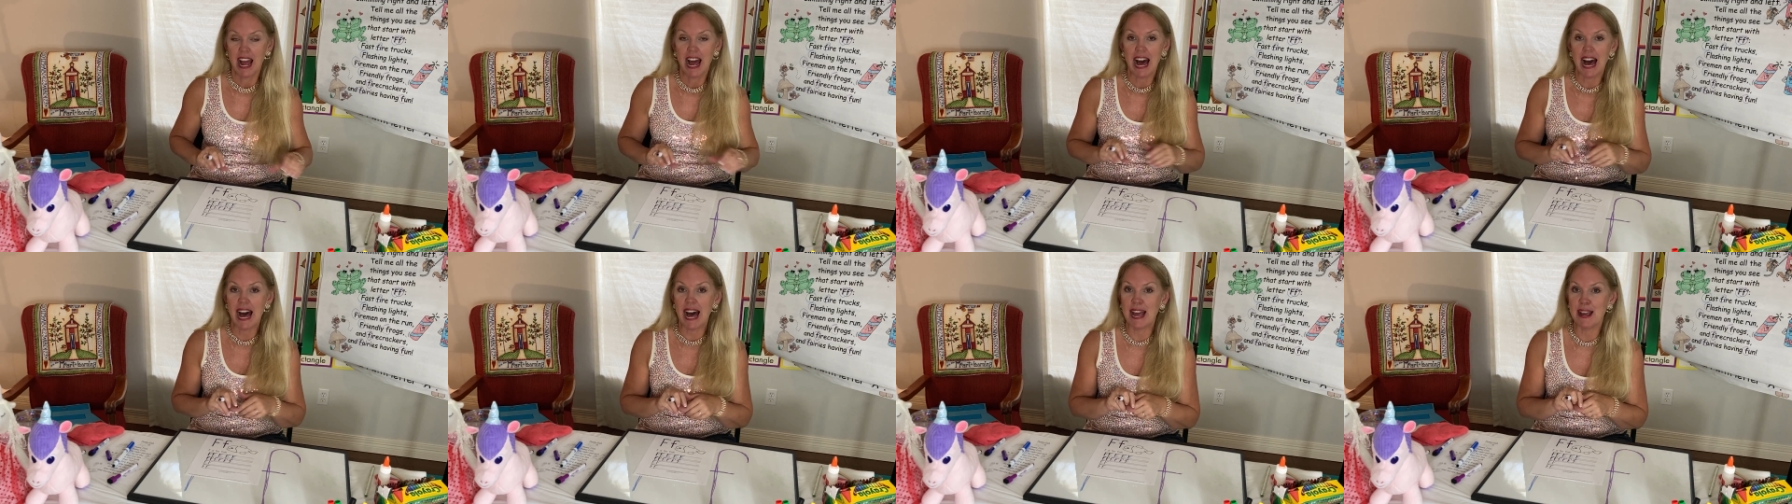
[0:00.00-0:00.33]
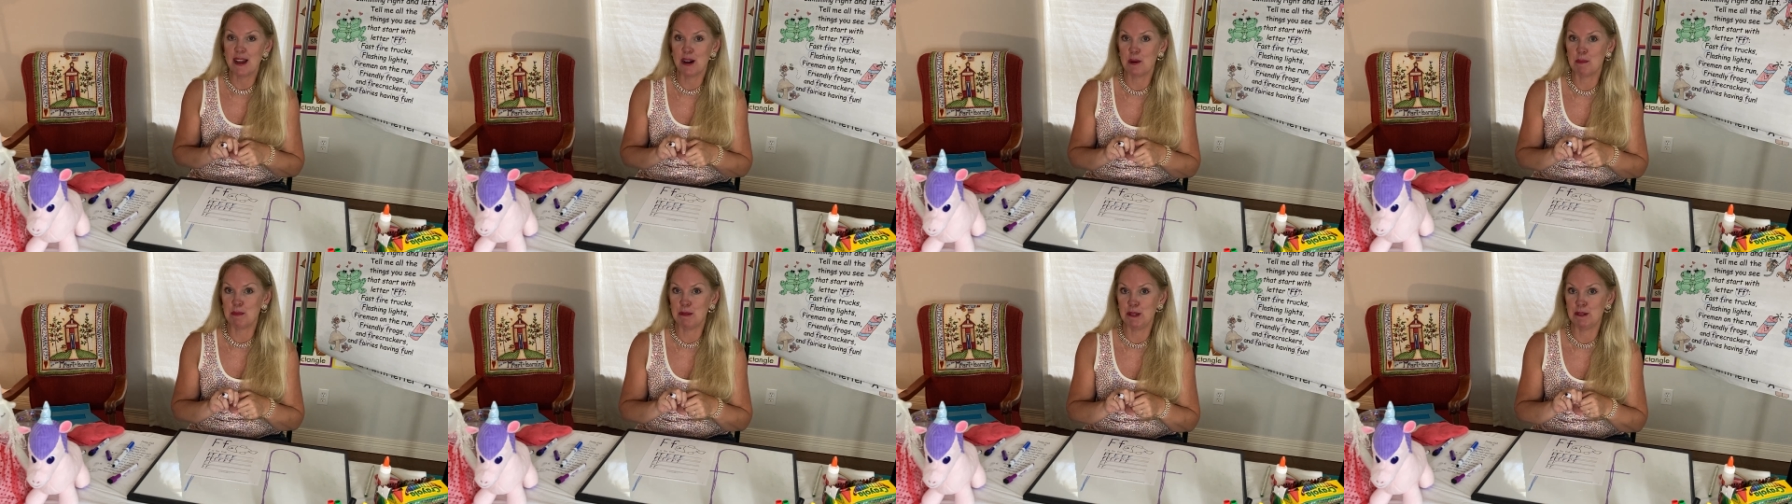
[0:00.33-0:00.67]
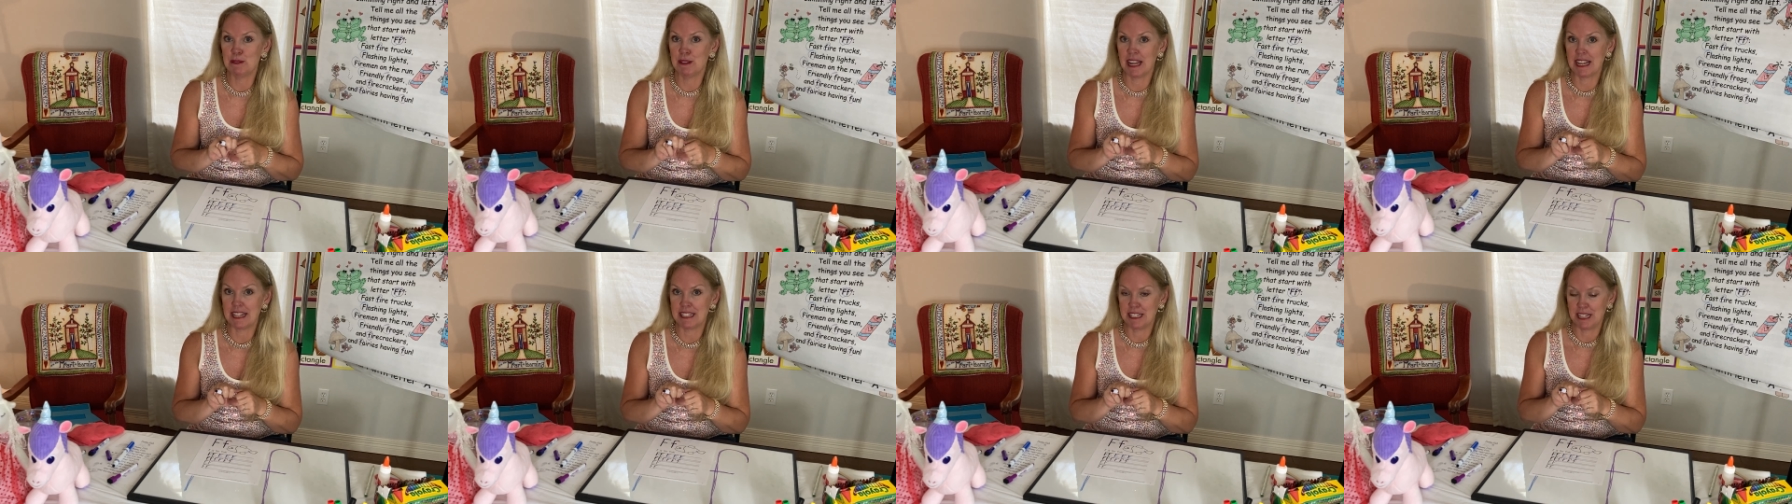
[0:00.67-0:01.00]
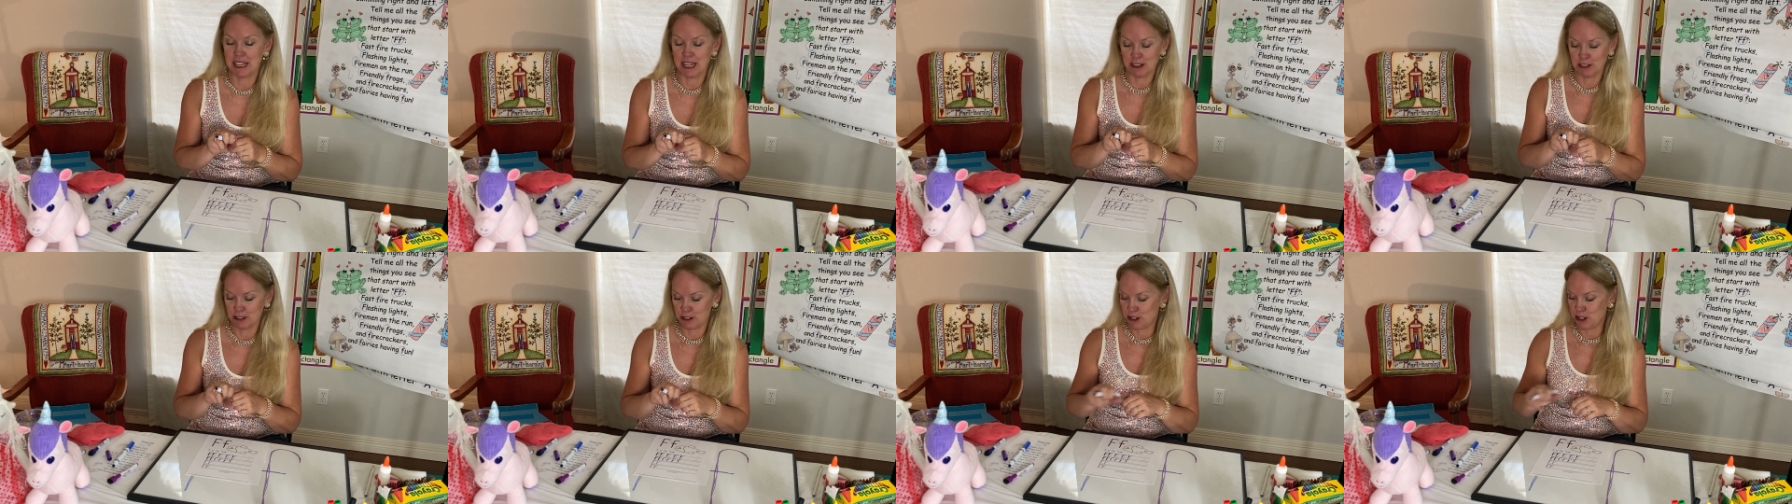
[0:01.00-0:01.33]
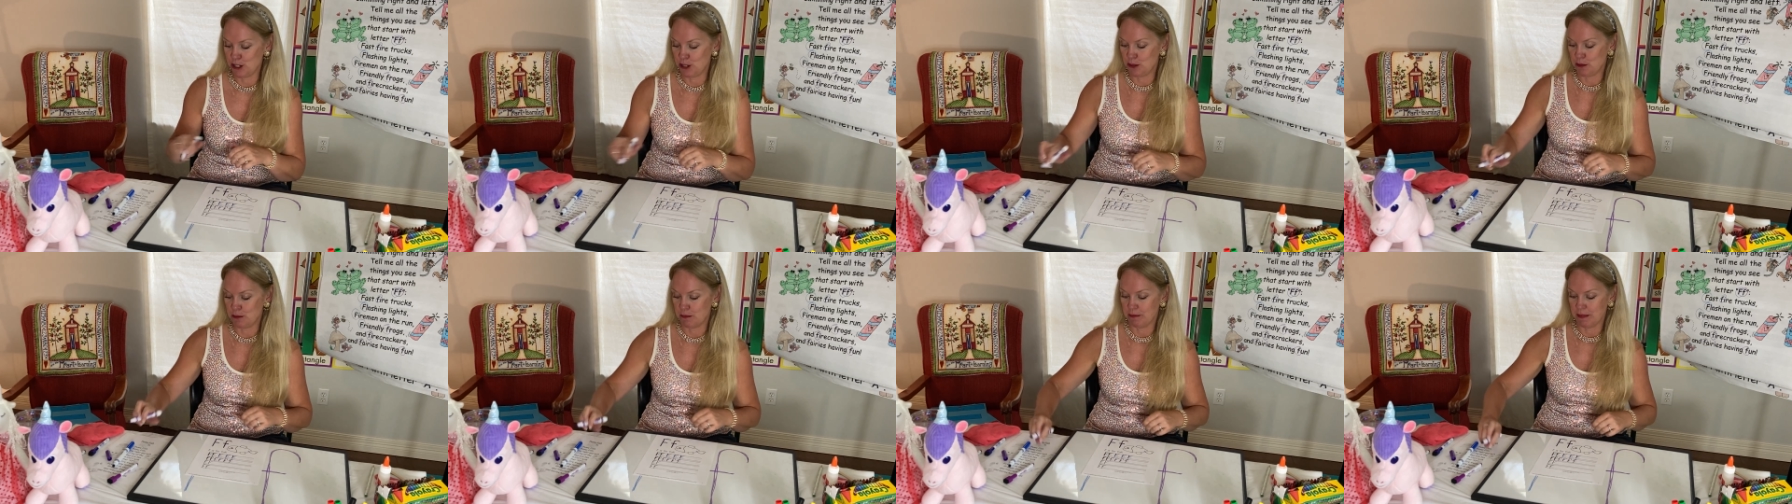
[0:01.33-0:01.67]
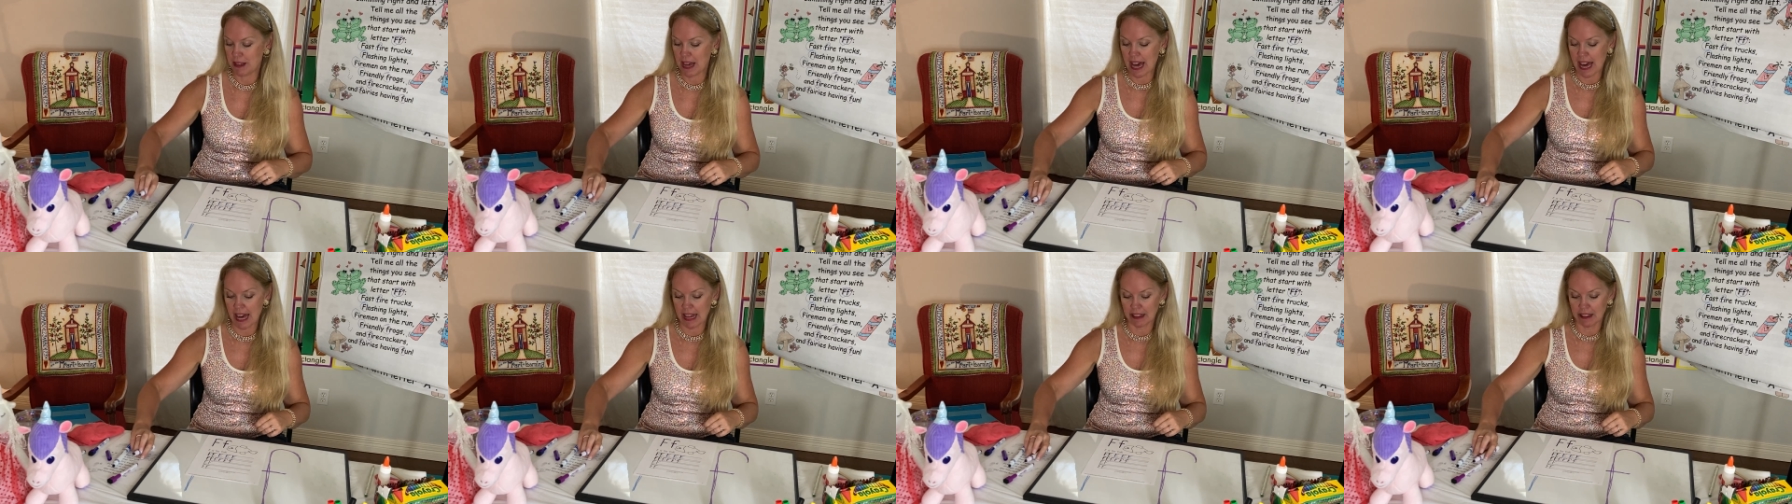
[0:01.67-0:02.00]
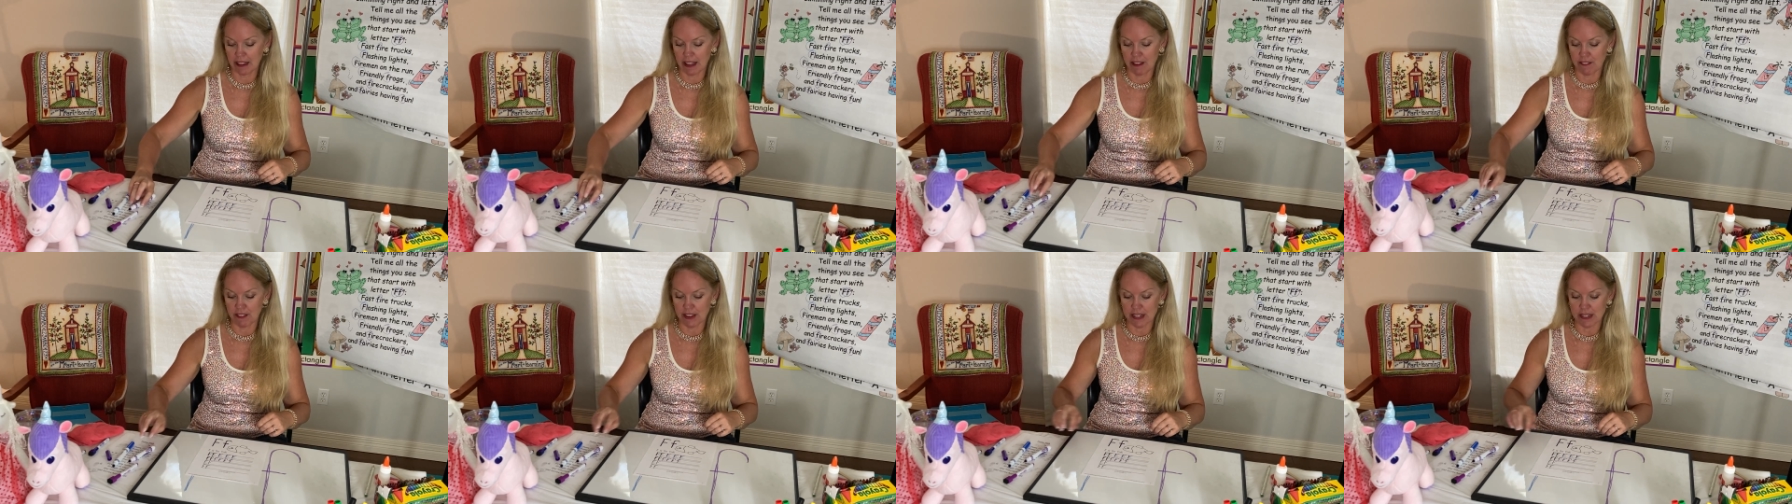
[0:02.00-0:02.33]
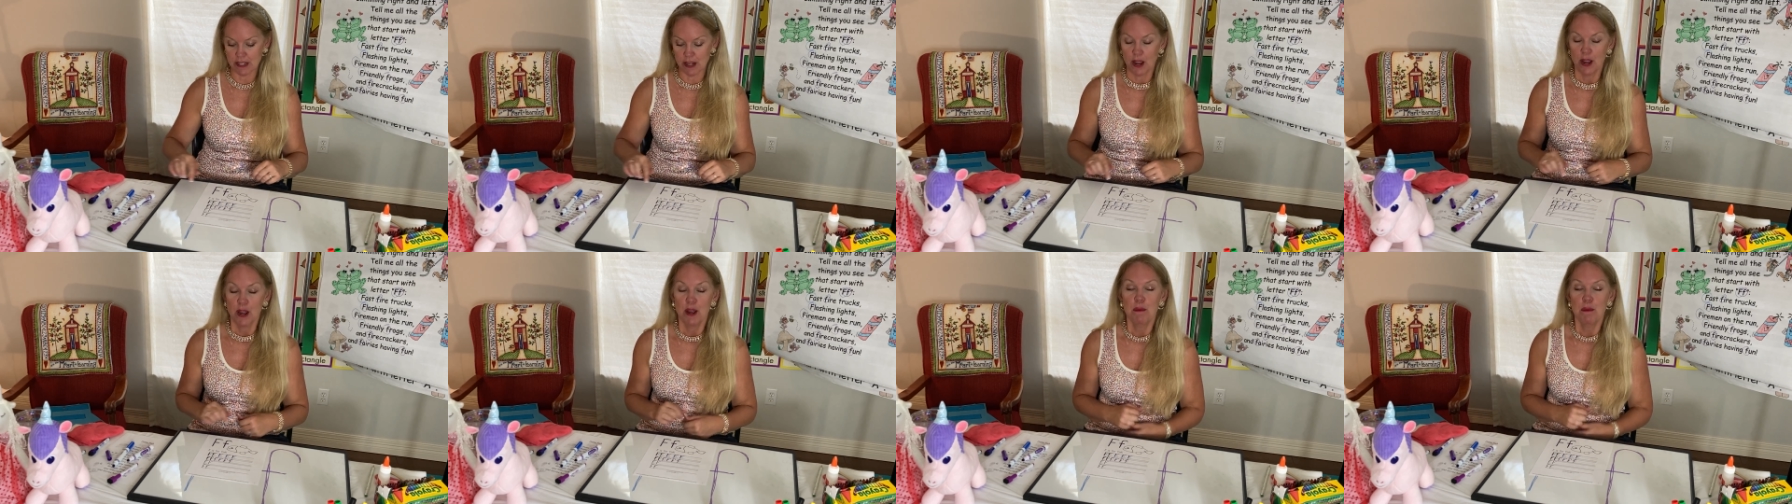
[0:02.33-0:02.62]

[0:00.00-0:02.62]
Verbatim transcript: I hope you like to color too. I love it.